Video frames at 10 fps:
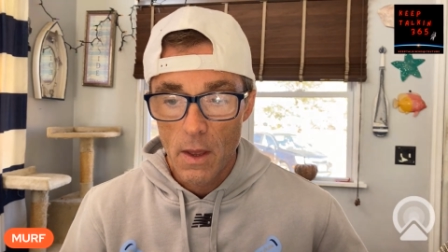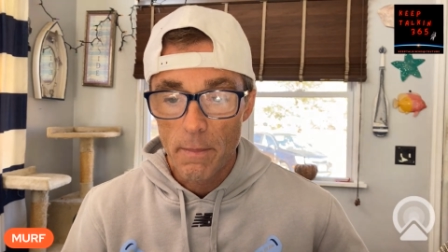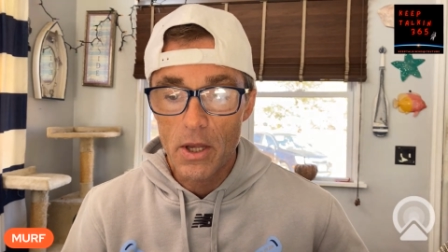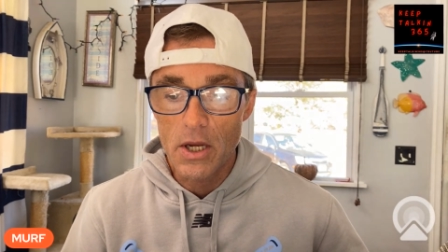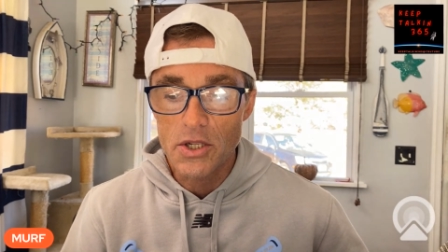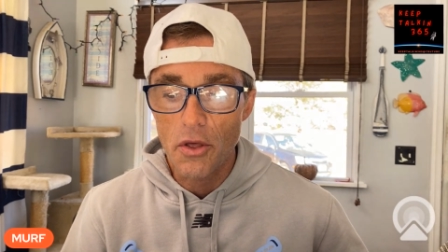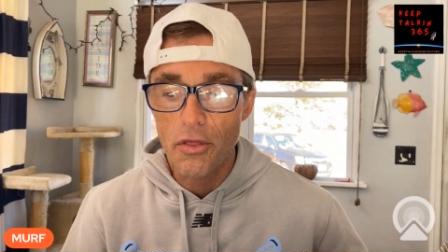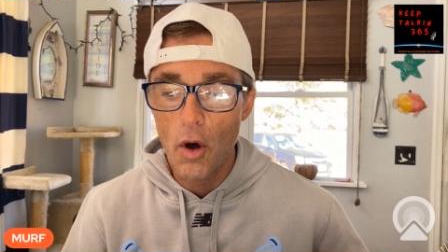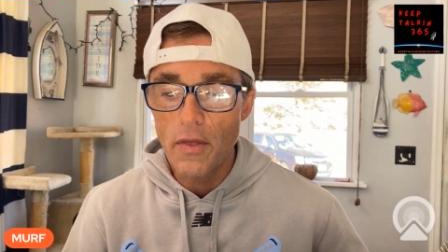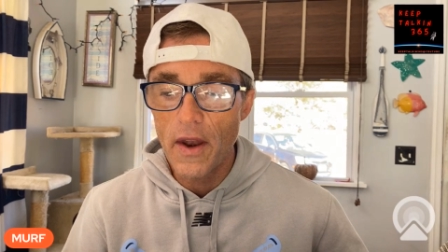because the
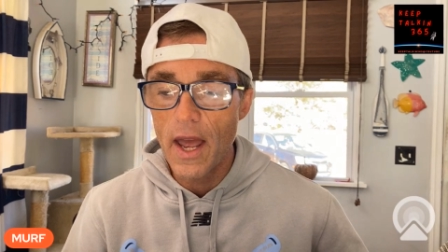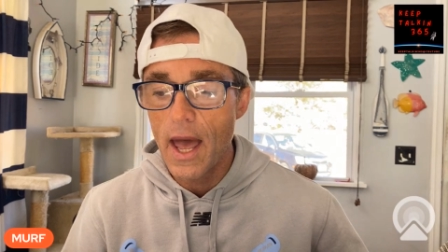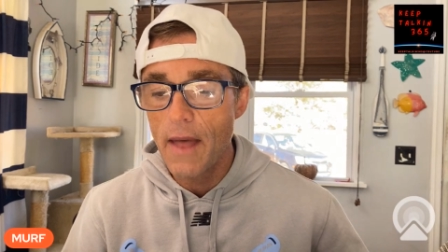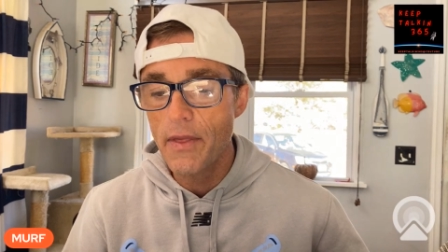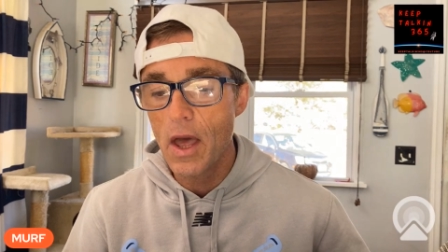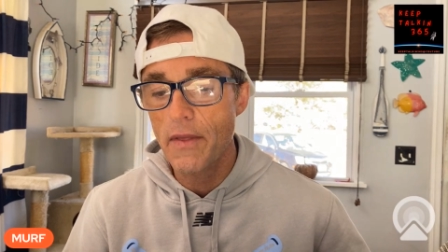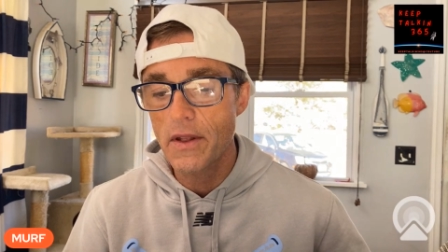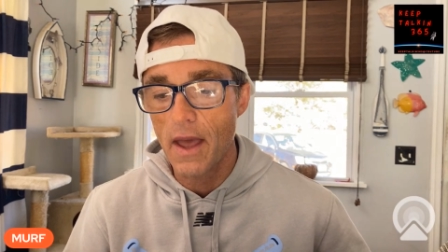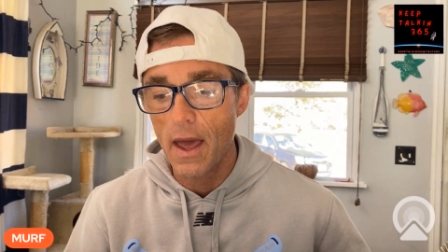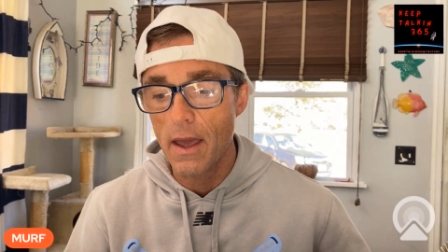thought that I had the other
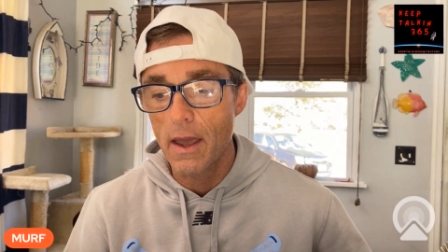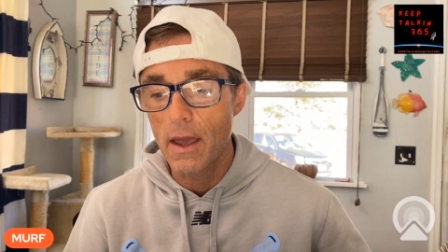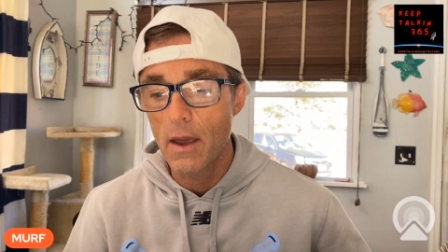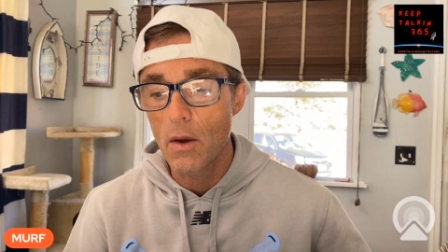day